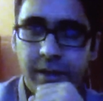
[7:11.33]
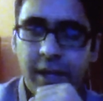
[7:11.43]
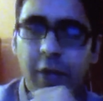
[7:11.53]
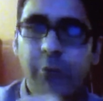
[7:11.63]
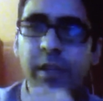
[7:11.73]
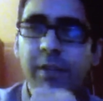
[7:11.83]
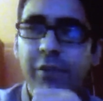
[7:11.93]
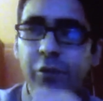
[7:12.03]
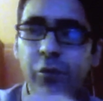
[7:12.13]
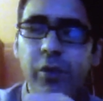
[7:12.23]
helping them
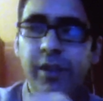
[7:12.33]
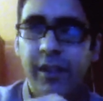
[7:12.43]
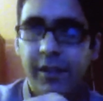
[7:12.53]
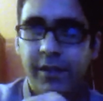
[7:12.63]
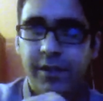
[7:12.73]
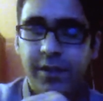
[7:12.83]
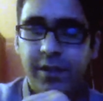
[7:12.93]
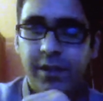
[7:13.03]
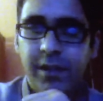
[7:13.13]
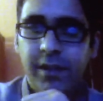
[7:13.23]
do things,
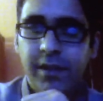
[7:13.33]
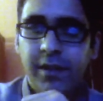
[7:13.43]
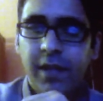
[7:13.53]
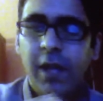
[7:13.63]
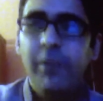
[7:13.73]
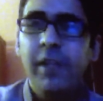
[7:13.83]
helping